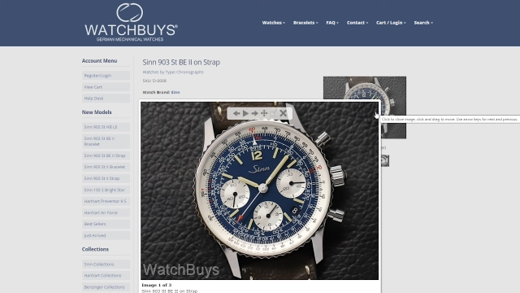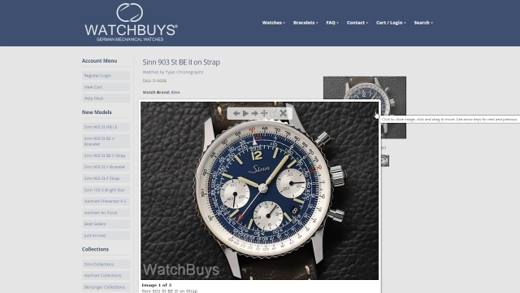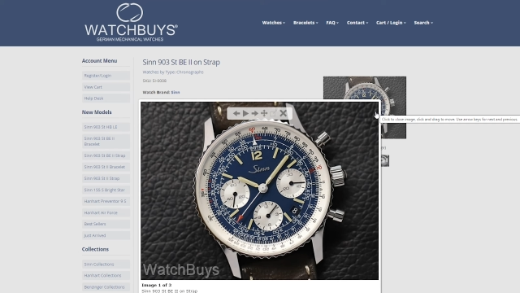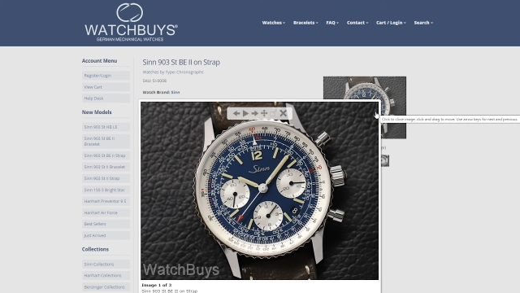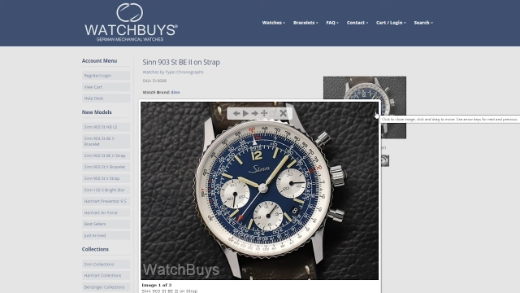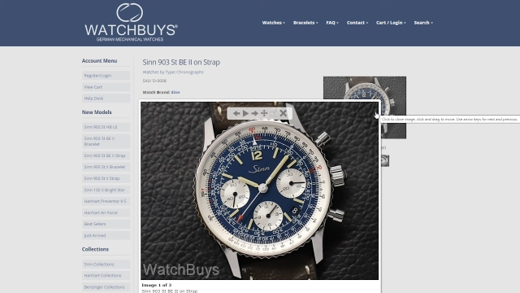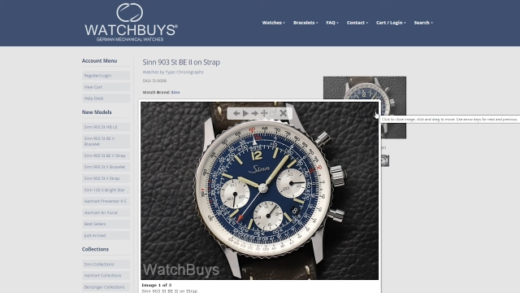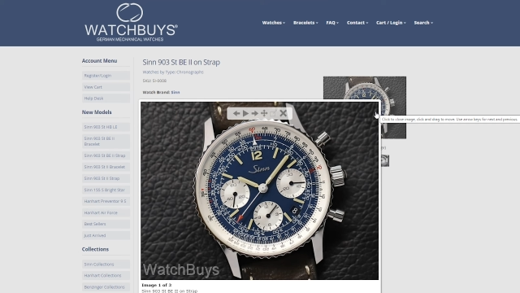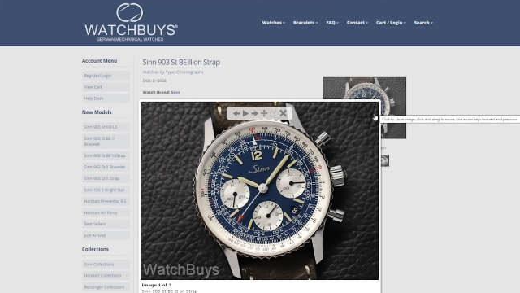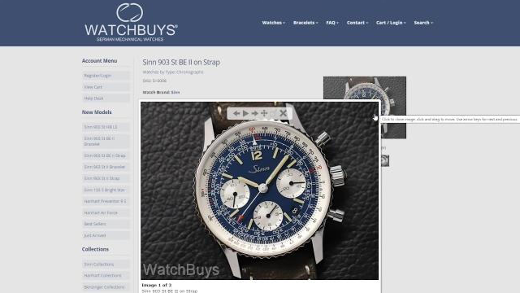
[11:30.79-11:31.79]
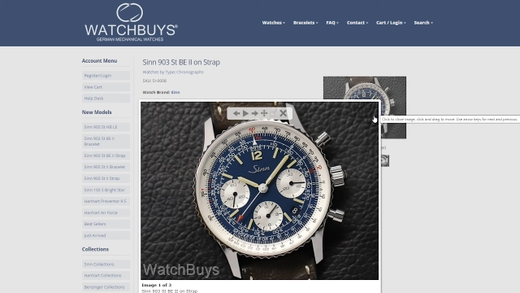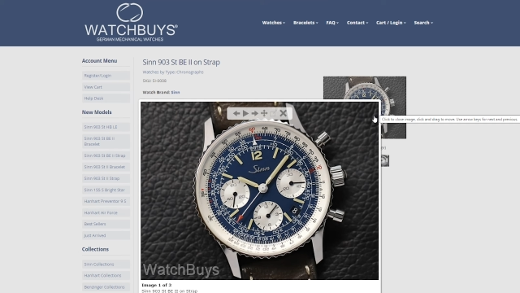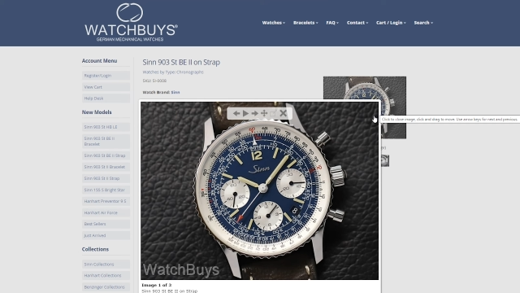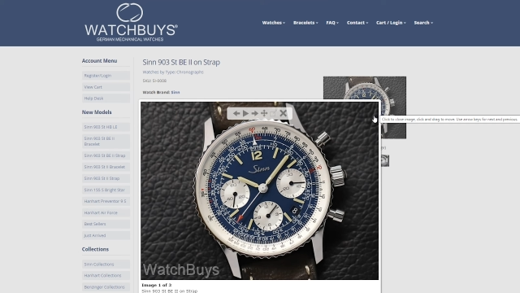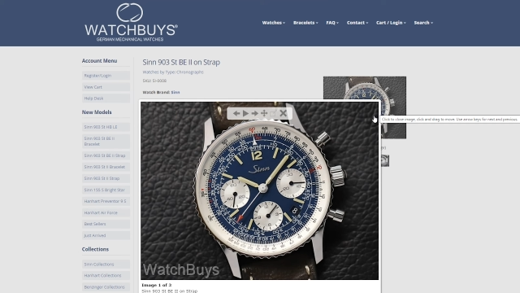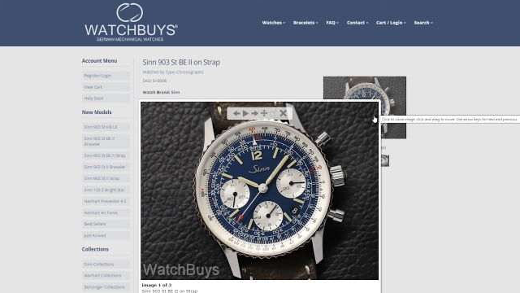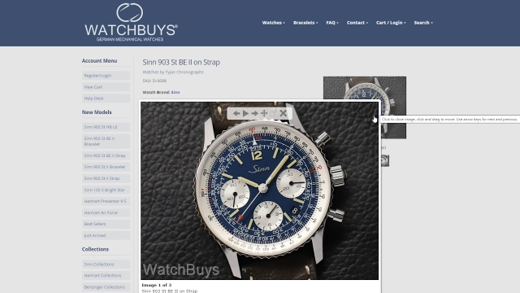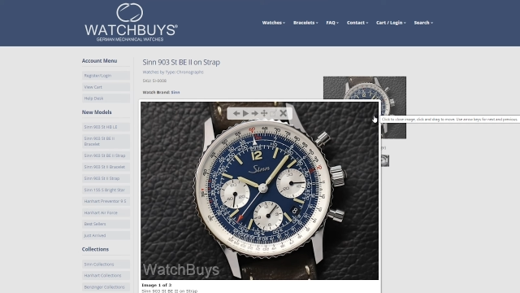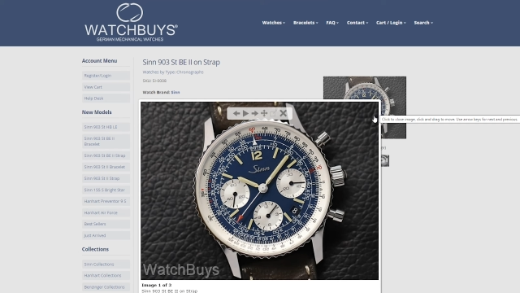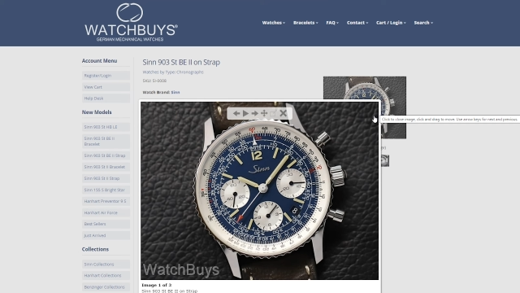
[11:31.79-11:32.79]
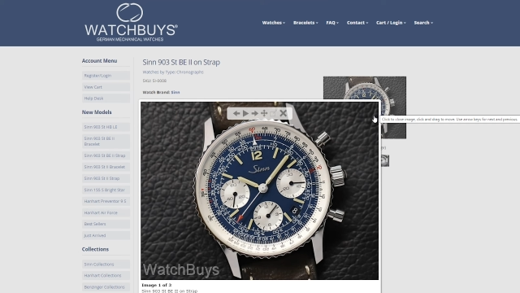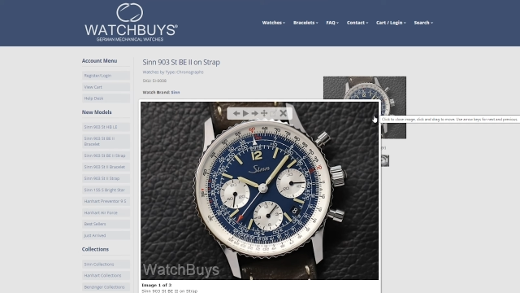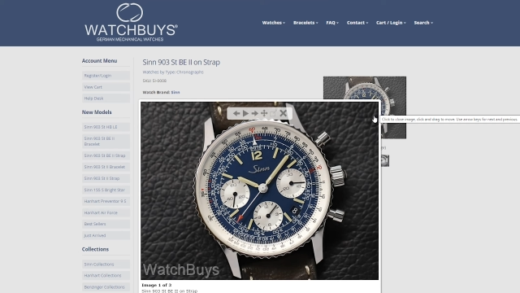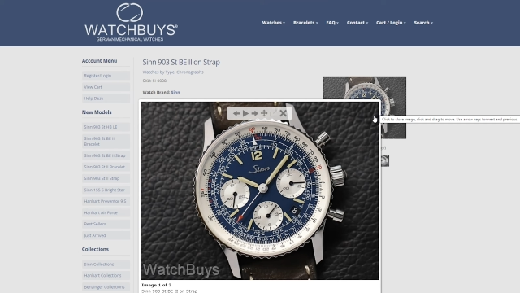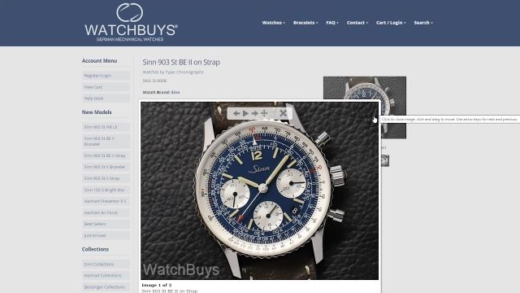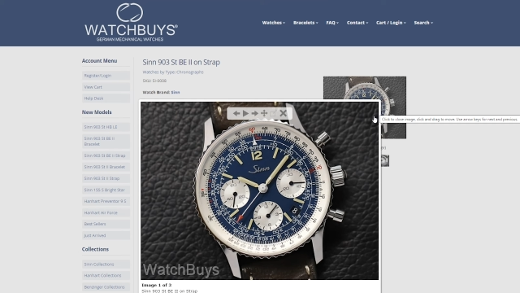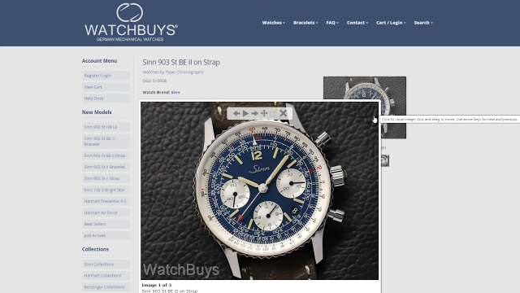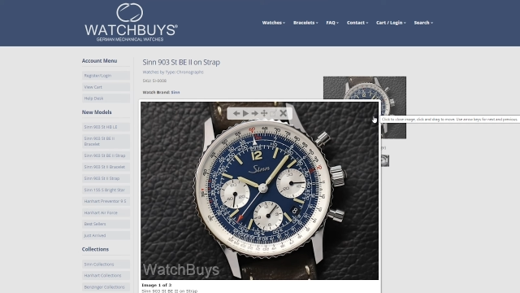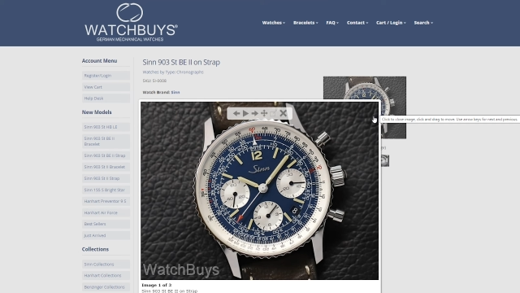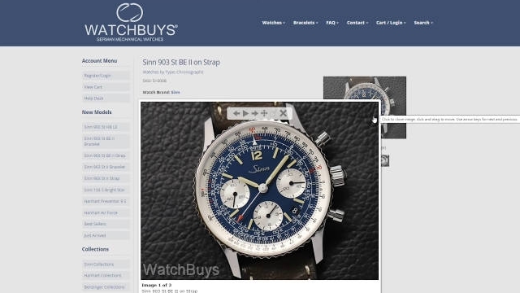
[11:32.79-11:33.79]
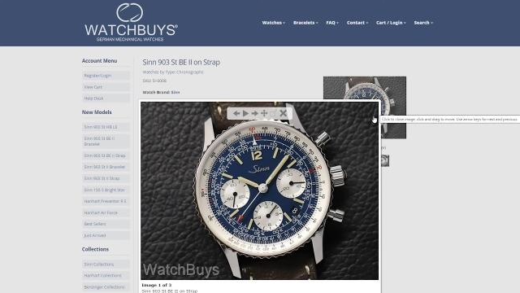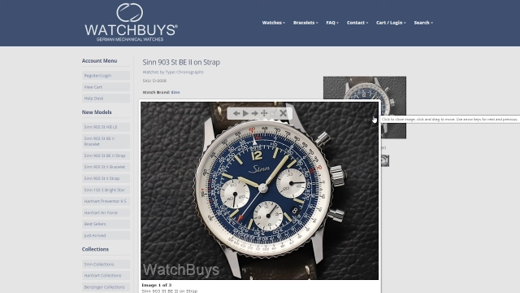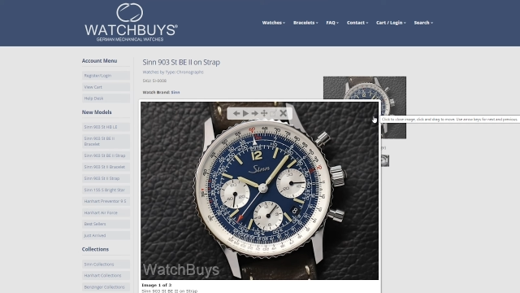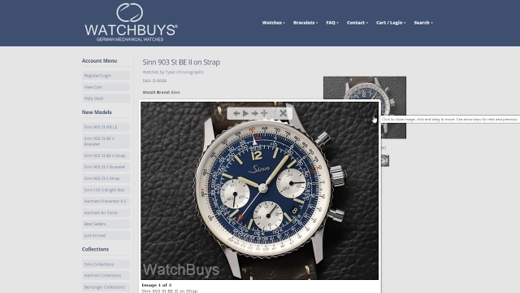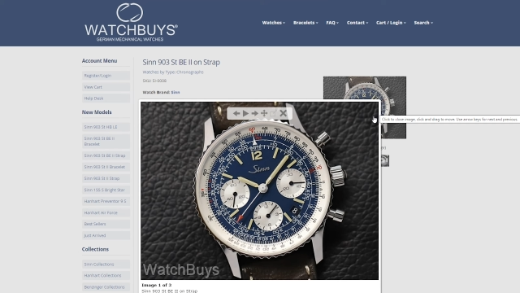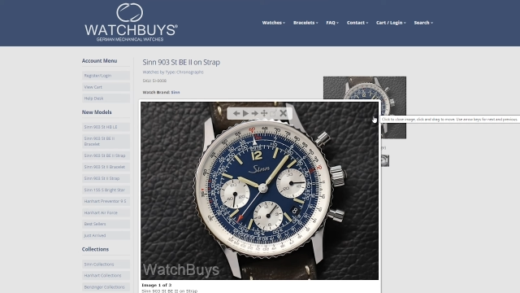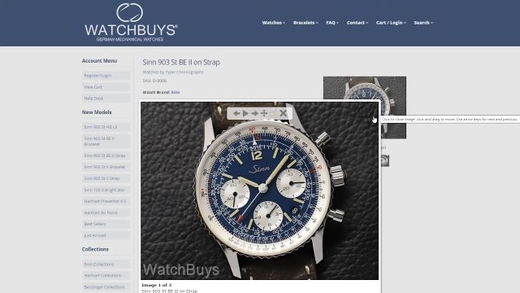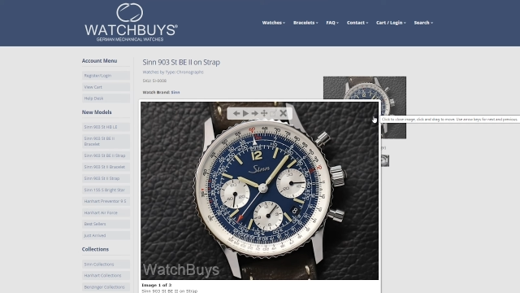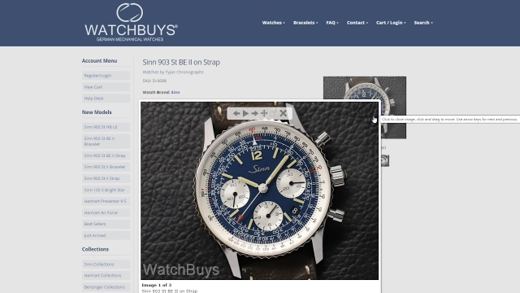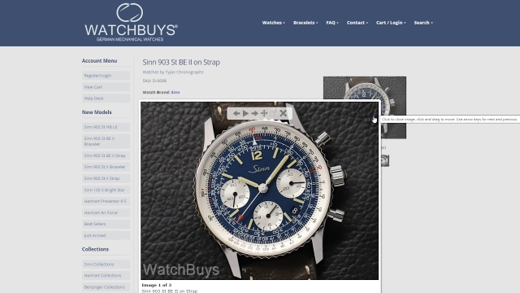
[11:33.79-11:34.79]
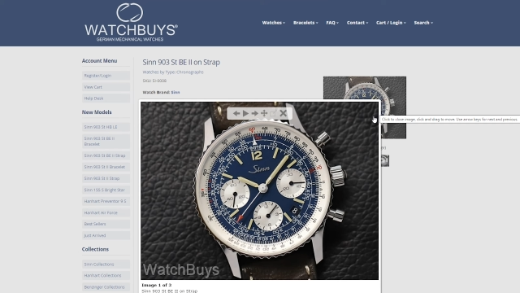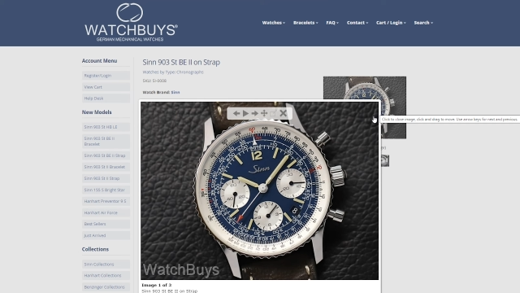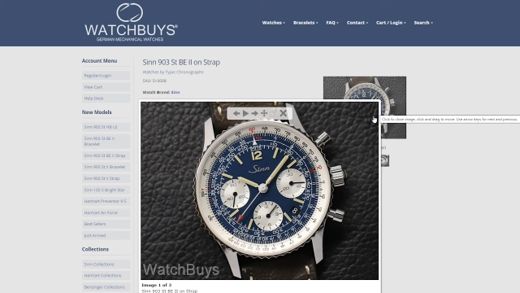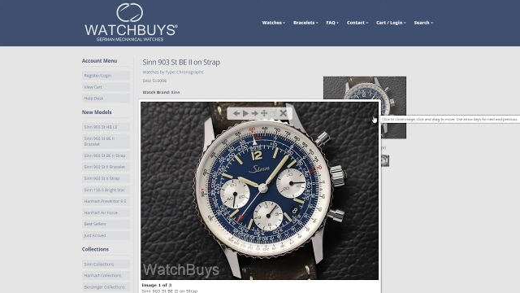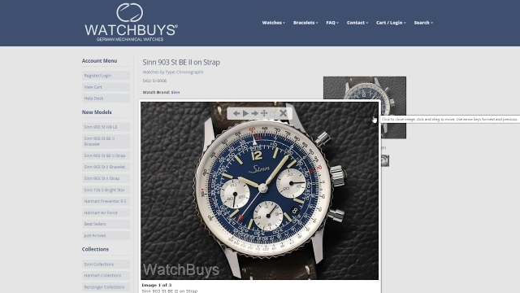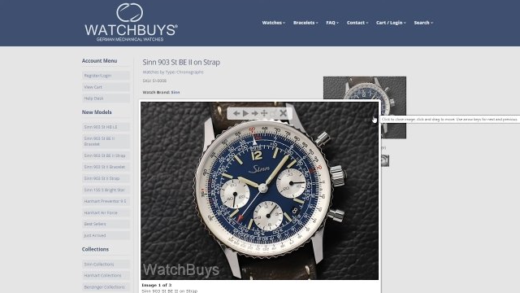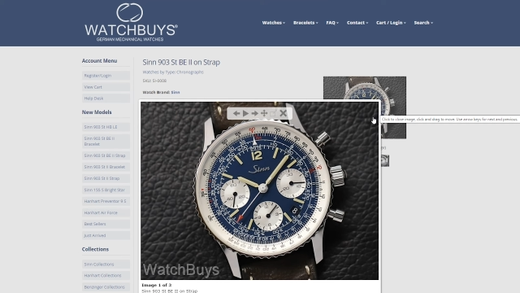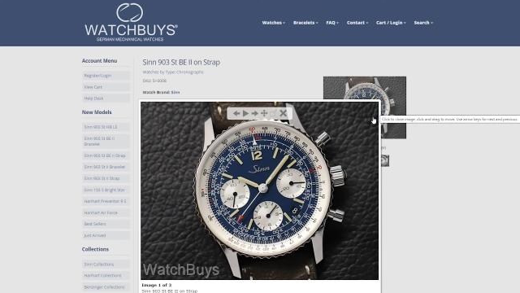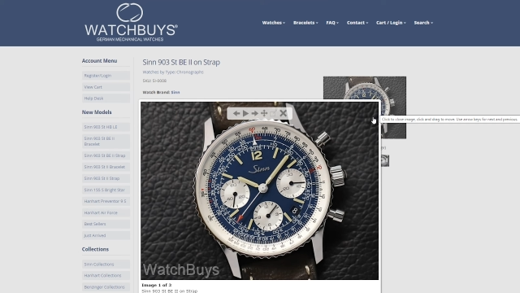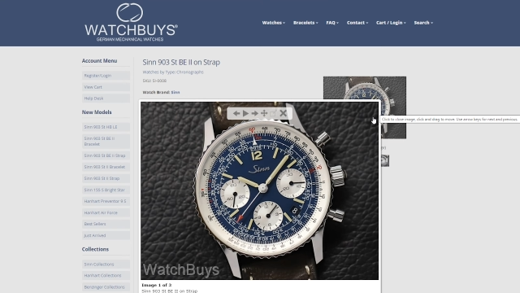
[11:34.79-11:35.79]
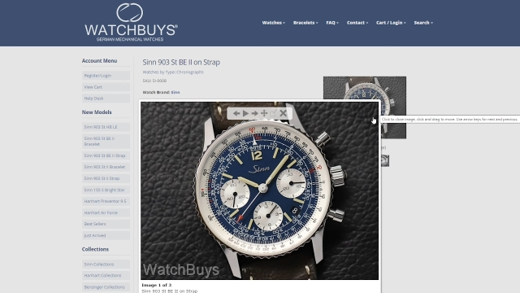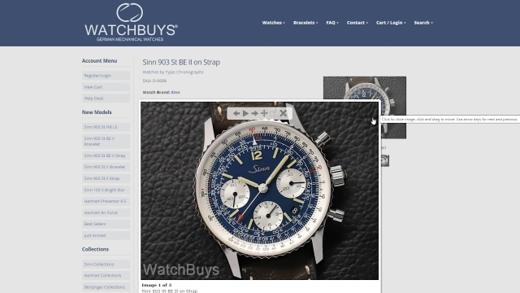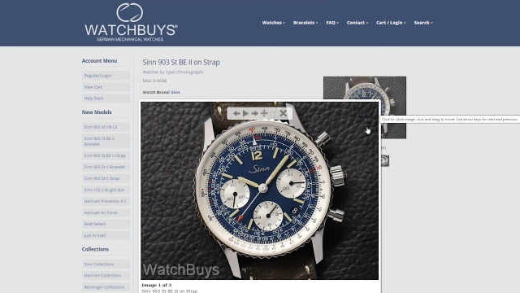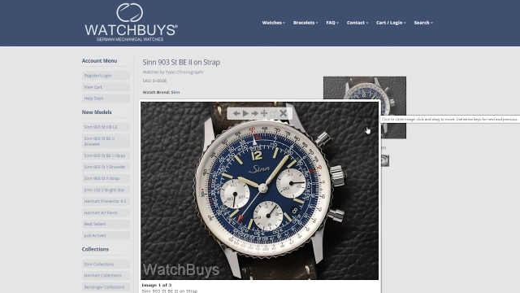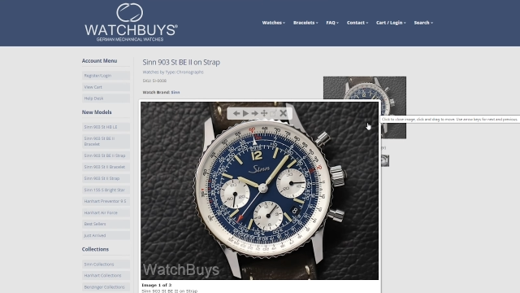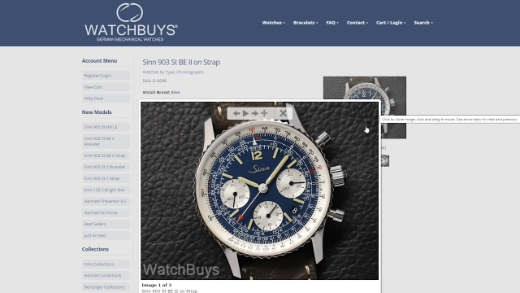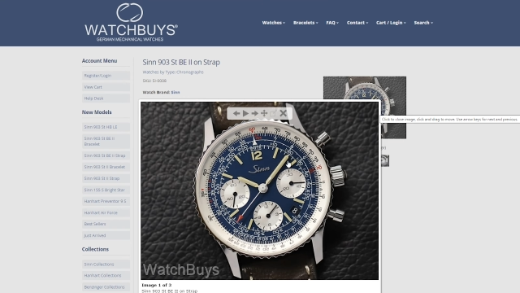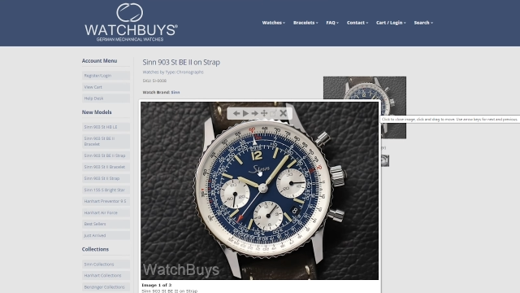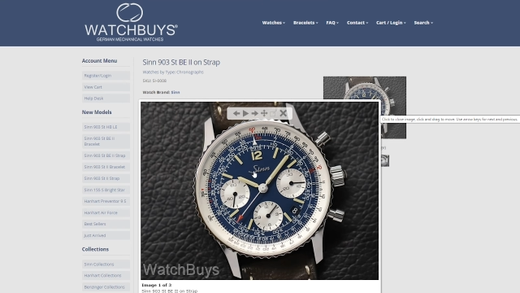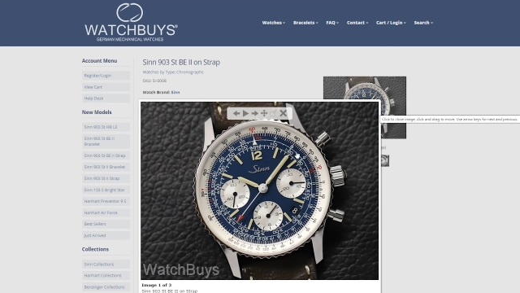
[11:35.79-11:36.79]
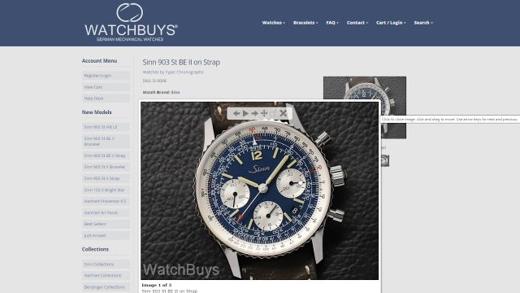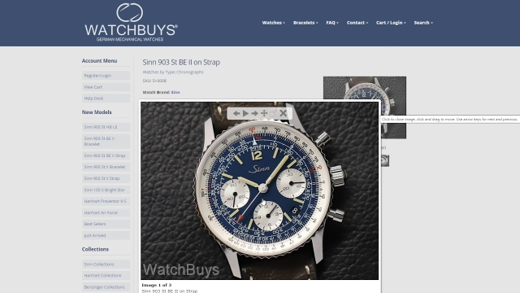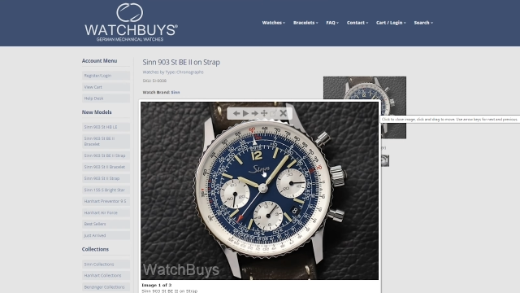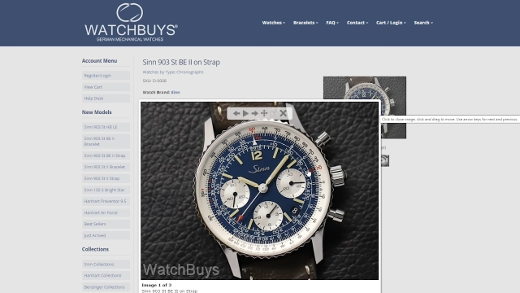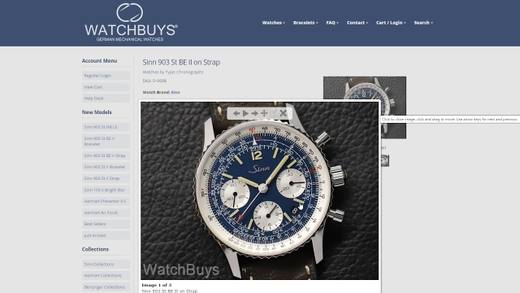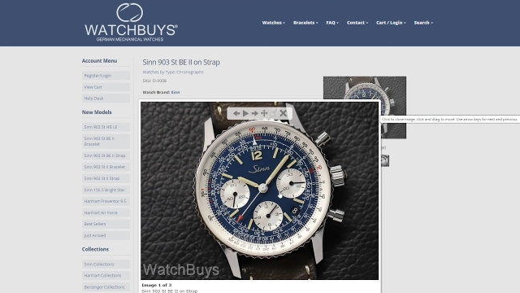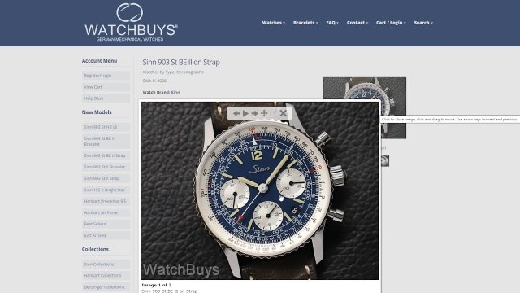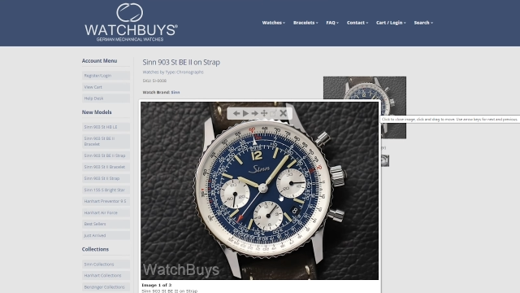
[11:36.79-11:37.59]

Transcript: Nobody's mouth can be seen.